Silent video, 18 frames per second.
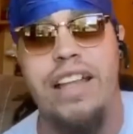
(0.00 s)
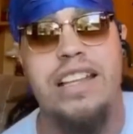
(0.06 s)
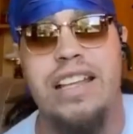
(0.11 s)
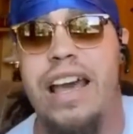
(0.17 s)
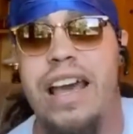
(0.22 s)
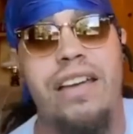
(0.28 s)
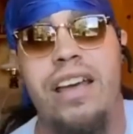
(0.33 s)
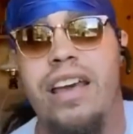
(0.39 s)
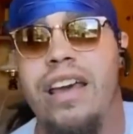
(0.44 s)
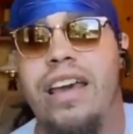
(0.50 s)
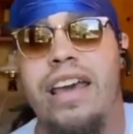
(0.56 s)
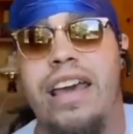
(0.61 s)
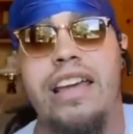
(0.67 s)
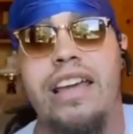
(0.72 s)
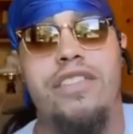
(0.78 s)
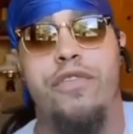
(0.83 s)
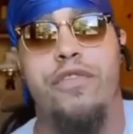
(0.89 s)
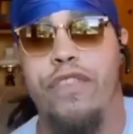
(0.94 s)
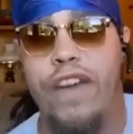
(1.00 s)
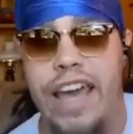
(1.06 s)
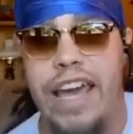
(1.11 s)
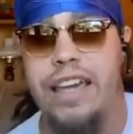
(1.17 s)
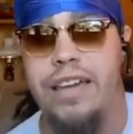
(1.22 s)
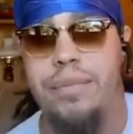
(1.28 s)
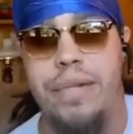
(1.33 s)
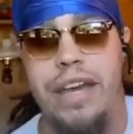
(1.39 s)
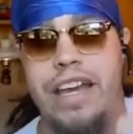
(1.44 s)
It's
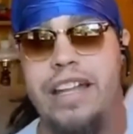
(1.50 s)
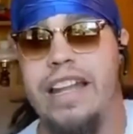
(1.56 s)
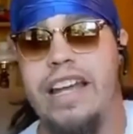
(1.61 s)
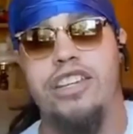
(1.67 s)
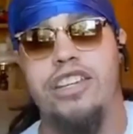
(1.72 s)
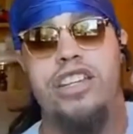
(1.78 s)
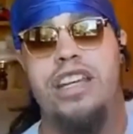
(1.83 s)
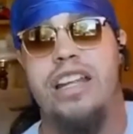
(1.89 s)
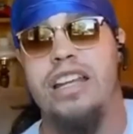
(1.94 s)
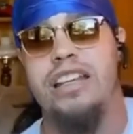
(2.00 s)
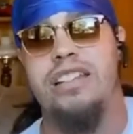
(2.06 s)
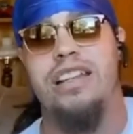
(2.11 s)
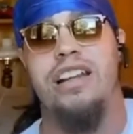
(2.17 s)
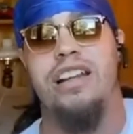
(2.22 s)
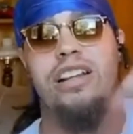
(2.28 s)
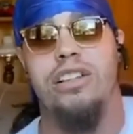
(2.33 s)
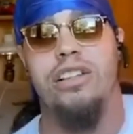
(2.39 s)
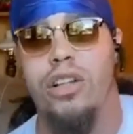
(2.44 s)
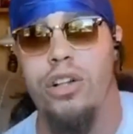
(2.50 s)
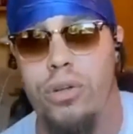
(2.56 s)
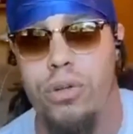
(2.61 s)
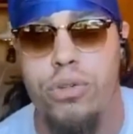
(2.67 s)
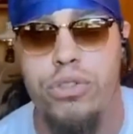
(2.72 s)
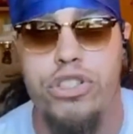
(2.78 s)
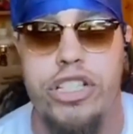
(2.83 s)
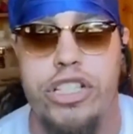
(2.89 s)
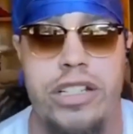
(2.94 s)
fake, man. That shit is an
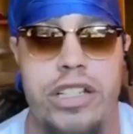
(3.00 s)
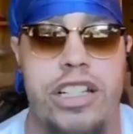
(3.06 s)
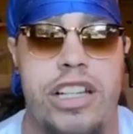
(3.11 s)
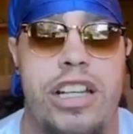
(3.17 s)
illusion.